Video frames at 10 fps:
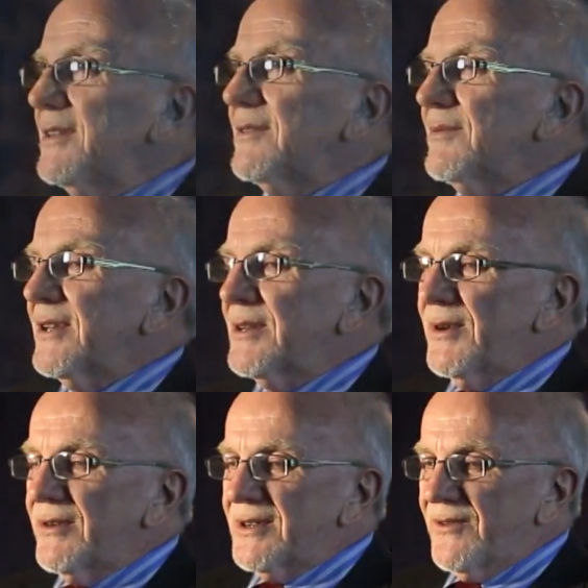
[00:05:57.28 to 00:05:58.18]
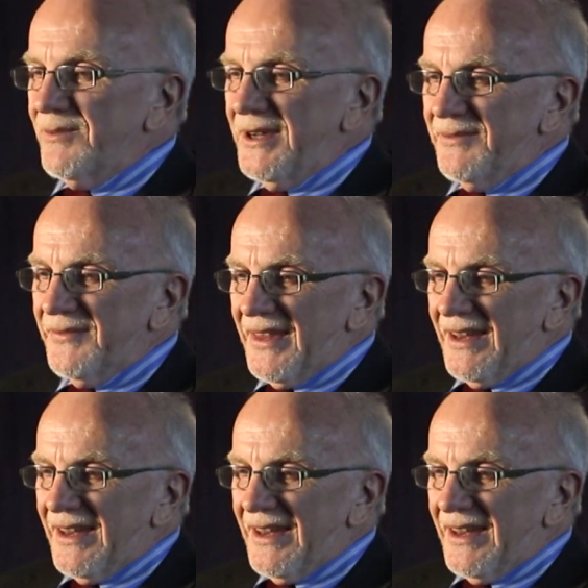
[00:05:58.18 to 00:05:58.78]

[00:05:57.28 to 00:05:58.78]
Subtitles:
and experience for me.